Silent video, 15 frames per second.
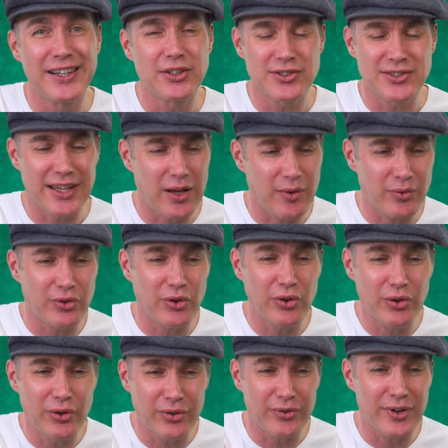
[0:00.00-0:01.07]
Just count
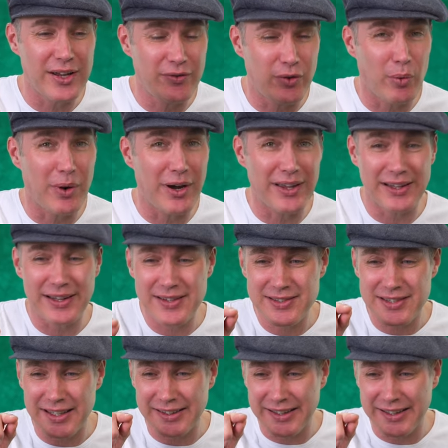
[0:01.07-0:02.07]
two, three, four while you're listening,